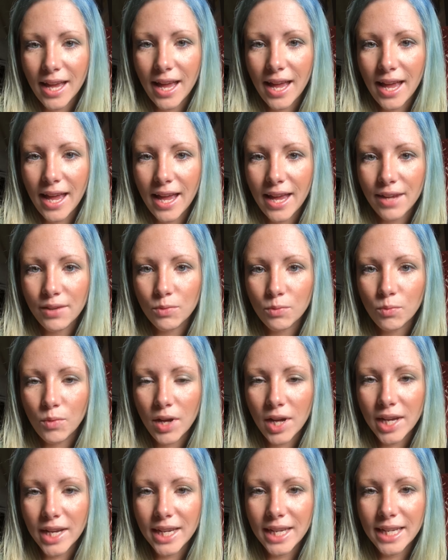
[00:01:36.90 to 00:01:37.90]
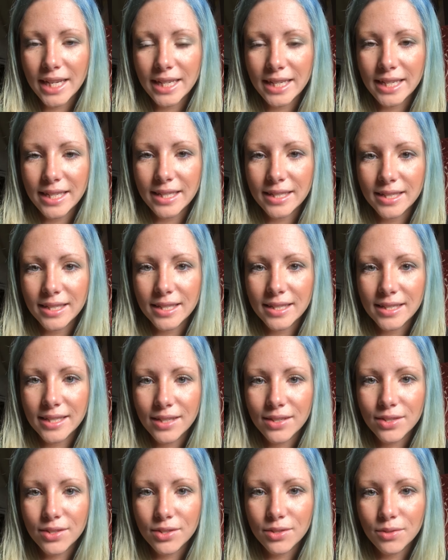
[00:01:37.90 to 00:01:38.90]
and one is
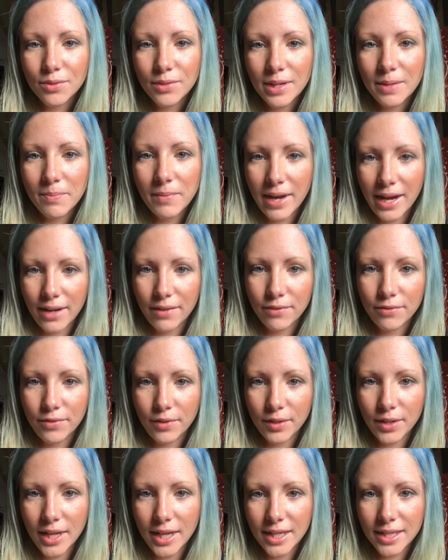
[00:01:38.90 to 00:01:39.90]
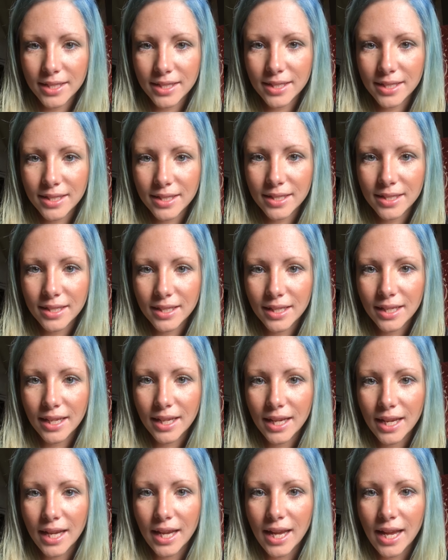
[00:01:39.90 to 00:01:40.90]
sensory mindfulness.
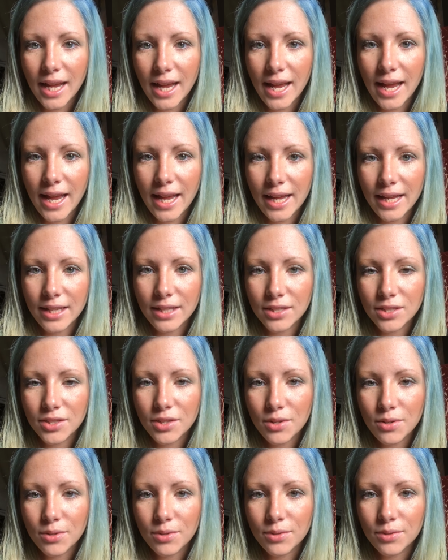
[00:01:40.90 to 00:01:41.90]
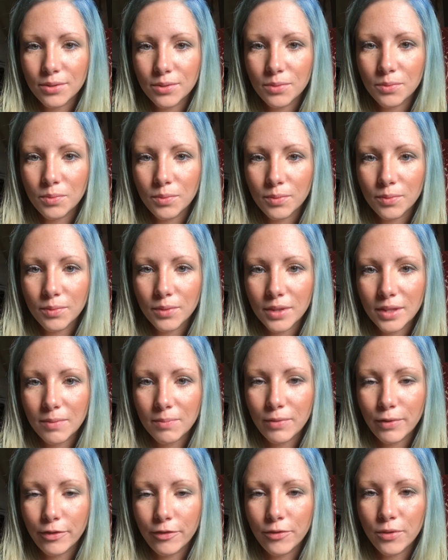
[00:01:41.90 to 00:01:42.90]
And so
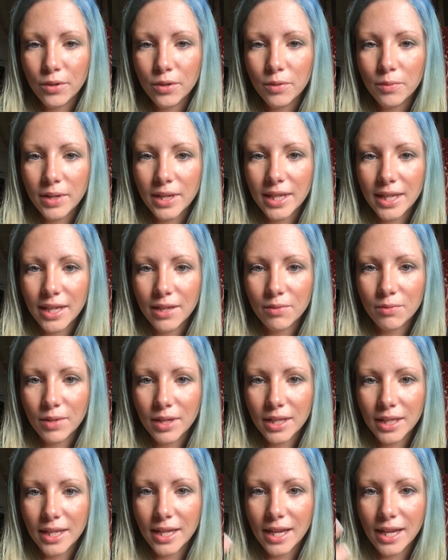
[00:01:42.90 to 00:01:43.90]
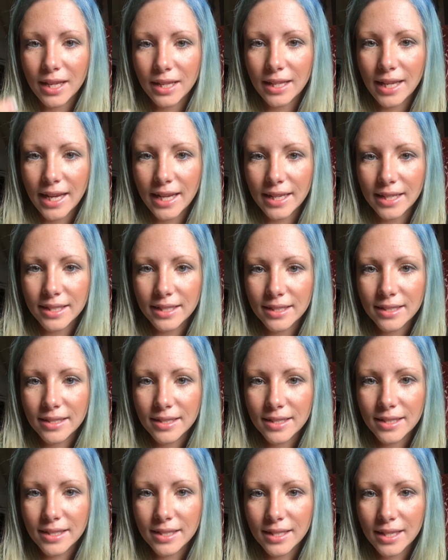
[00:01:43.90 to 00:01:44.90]
before we can really
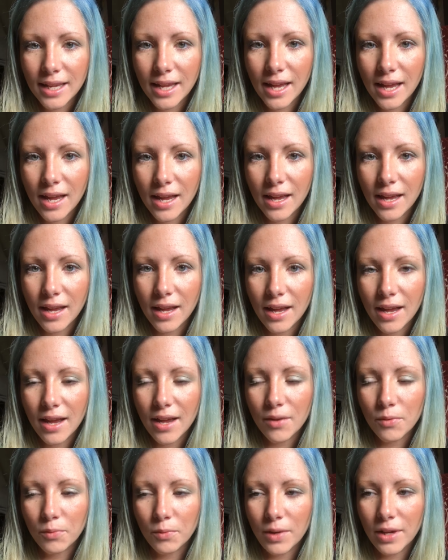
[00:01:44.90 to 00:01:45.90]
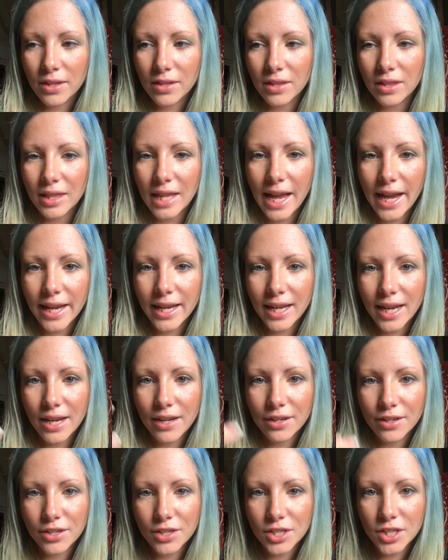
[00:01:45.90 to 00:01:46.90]
cleanse with light
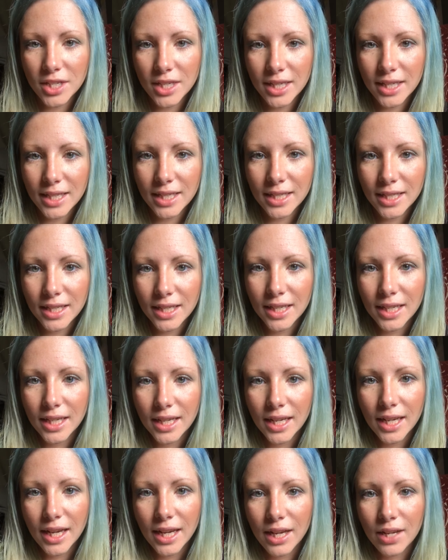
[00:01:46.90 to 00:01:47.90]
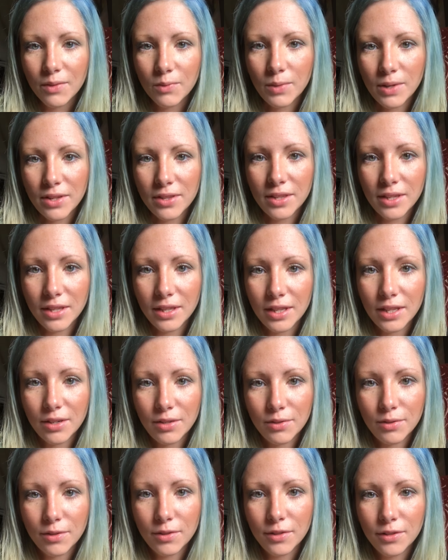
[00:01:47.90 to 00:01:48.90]
energy, with the
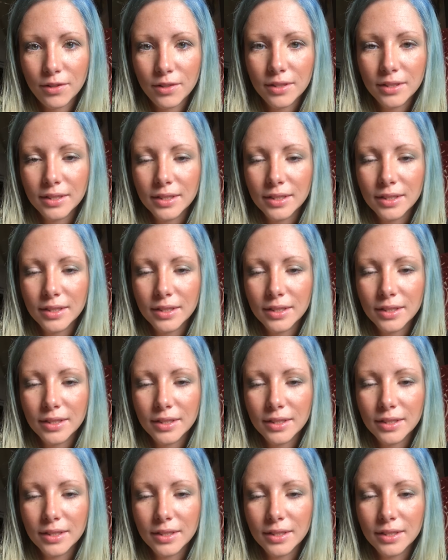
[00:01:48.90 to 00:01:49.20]
literal